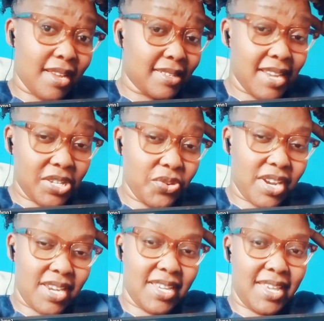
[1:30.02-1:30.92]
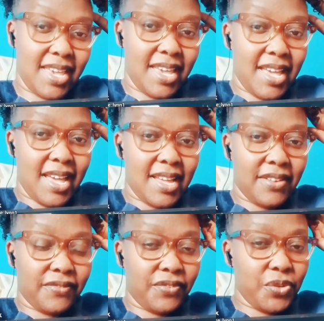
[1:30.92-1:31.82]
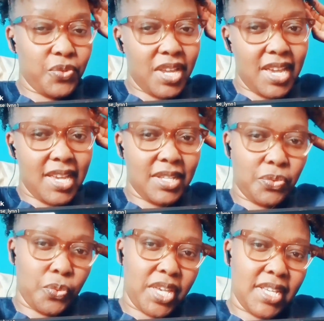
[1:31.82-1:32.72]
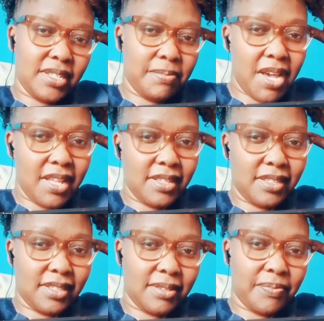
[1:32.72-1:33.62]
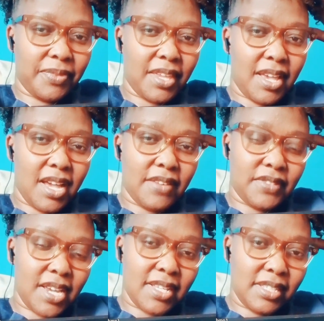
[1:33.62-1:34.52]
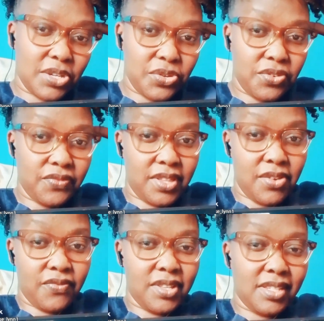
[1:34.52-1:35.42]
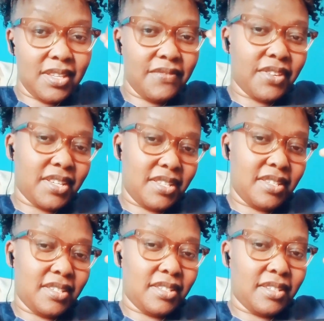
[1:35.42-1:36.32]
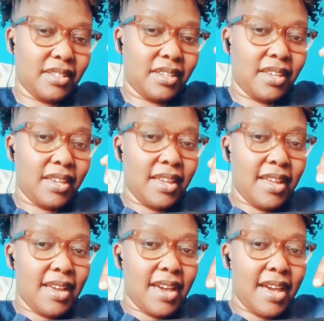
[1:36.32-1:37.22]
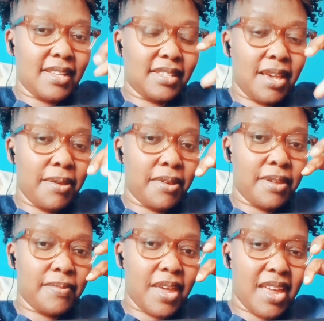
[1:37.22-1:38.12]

naturally, a few days, weeks, months after insertion of this device, as an